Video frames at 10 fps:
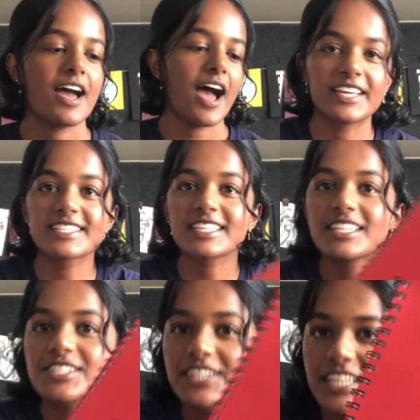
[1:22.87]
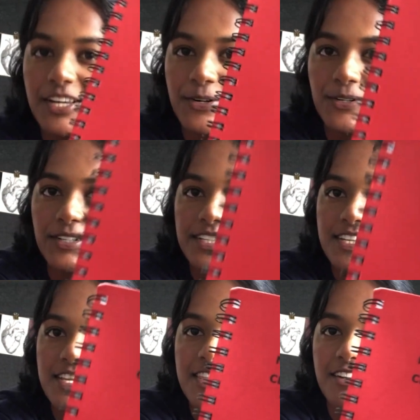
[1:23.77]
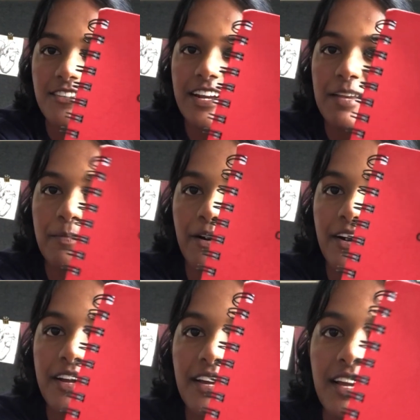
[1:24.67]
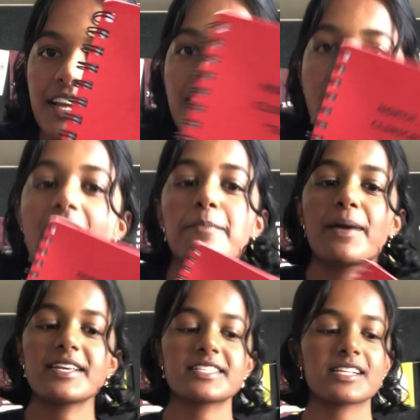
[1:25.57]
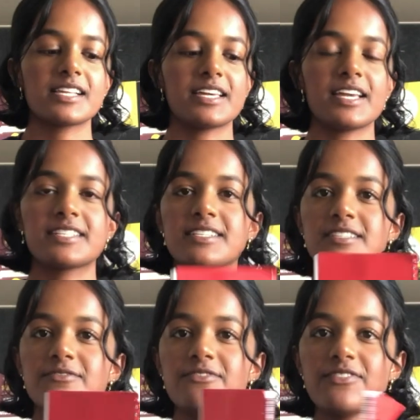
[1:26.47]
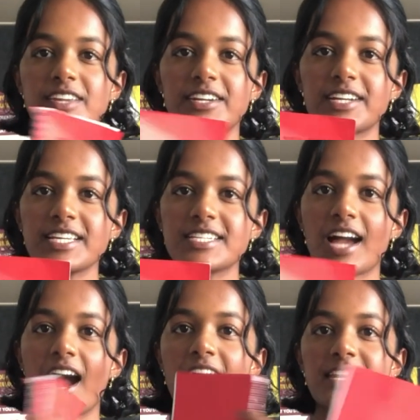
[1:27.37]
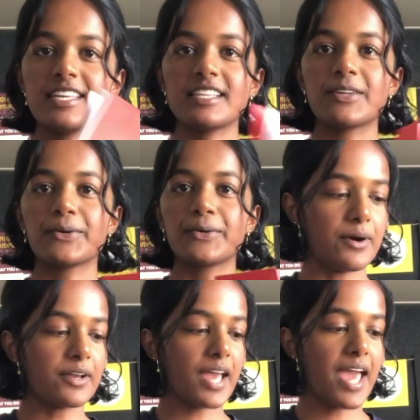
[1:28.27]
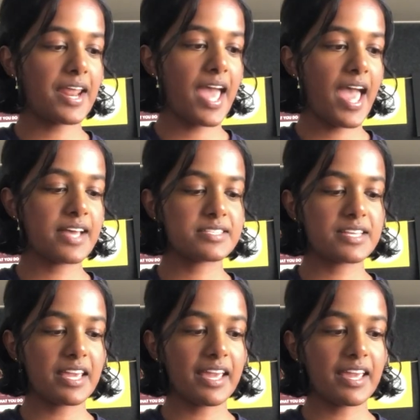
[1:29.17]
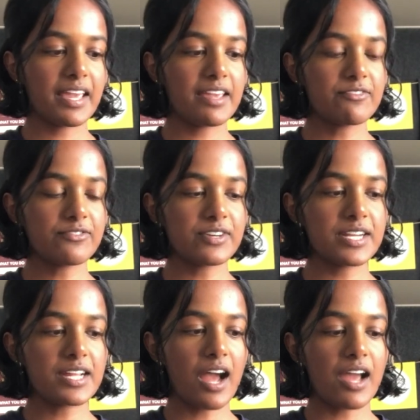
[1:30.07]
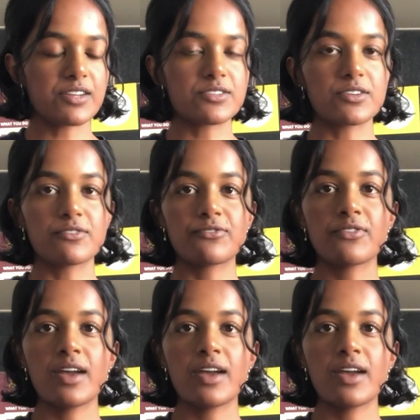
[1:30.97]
It's literally called the Red Book, and basically it's this very tiny little book, and it has every kind of